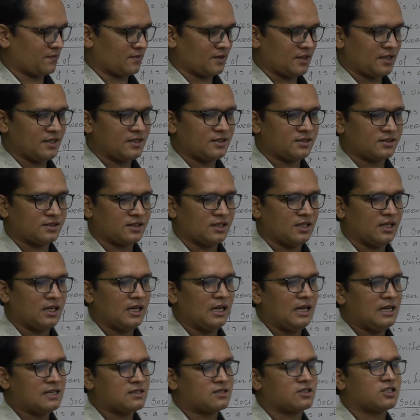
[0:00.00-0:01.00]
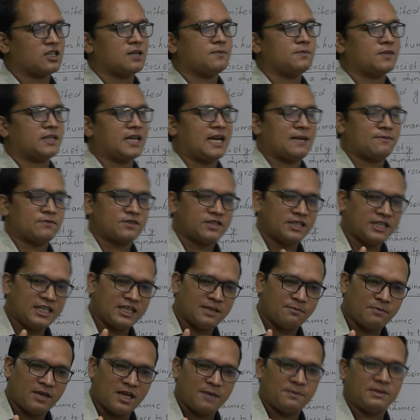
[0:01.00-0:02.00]
yes, and sometimes it
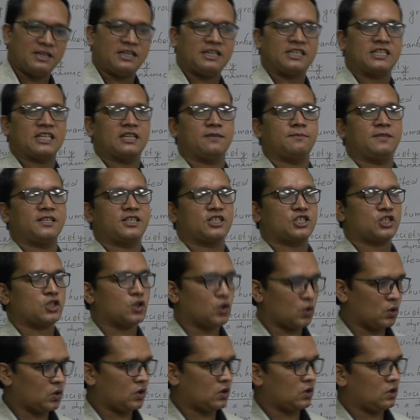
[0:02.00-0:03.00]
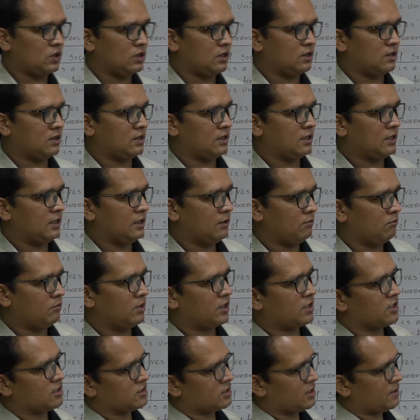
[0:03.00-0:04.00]
may be little bit slow
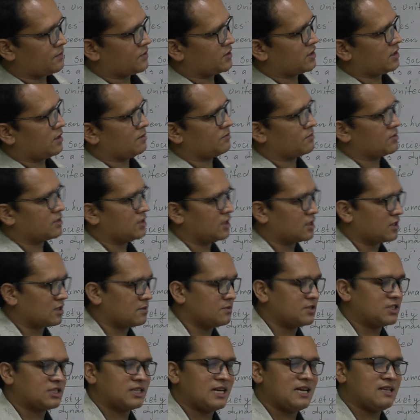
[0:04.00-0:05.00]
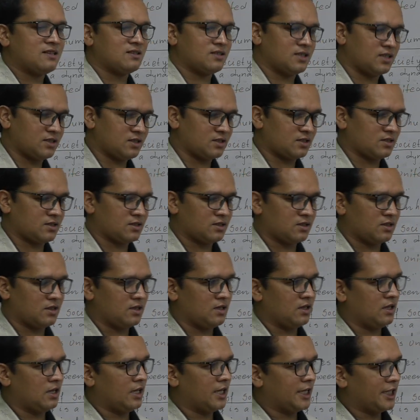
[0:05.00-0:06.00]
because of some circumstances.
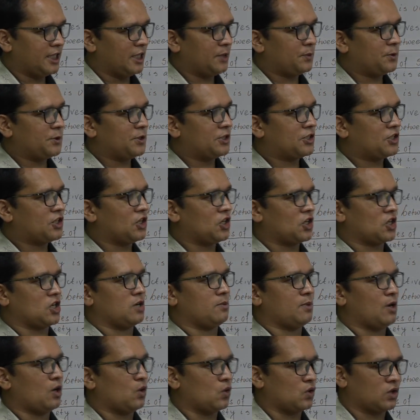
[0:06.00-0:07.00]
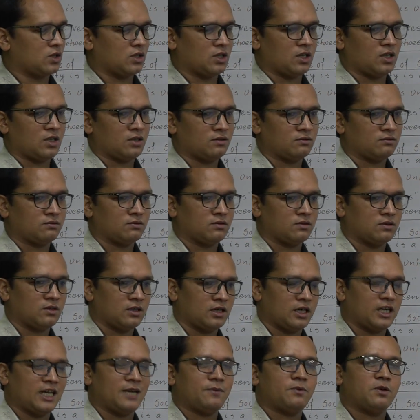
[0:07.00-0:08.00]
If we talk about the
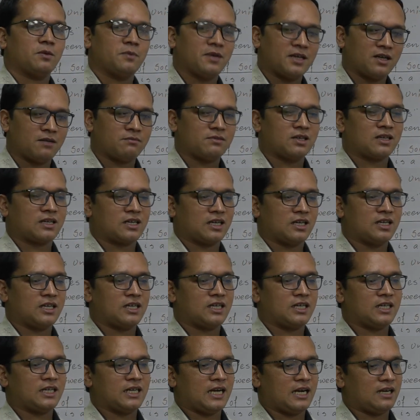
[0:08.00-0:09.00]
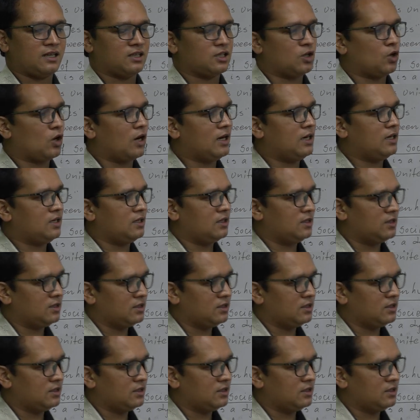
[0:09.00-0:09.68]
development of the country and the world,